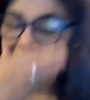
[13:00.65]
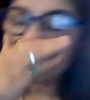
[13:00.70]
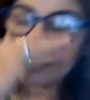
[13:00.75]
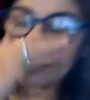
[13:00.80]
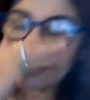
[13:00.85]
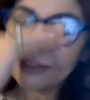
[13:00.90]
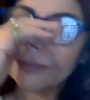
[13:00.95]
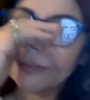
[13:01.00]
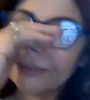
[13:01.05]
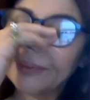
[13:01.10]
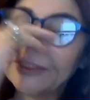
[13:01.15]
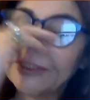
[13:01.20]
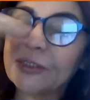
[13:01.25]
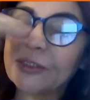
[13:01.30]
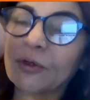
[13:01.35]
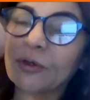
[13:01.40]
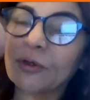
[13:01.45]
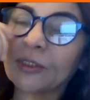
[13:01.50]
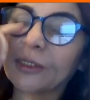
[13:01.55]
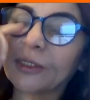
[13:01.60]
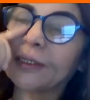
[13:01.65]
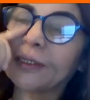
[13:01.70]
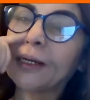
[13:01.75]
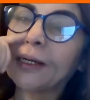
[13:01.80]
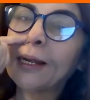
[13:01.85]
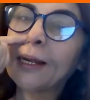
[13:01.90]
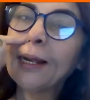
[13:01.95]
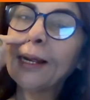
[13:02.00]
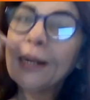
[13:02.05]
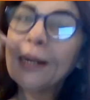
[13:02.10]
I think she means author.
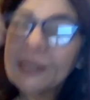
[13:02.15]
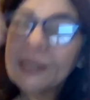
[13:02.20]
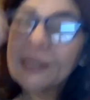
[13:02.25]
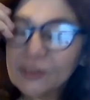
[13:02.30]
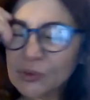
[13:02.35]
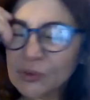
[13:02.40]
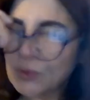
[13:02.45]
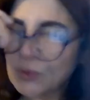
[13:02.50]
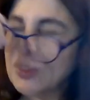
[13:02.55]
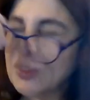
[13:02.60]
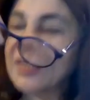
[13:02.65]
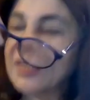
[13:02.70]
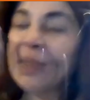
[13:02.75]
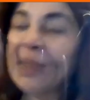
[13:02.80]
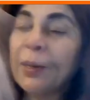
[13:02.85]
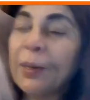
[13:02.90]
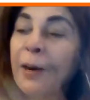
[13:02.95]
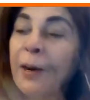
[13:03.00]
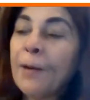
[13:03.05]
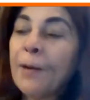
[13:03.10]
So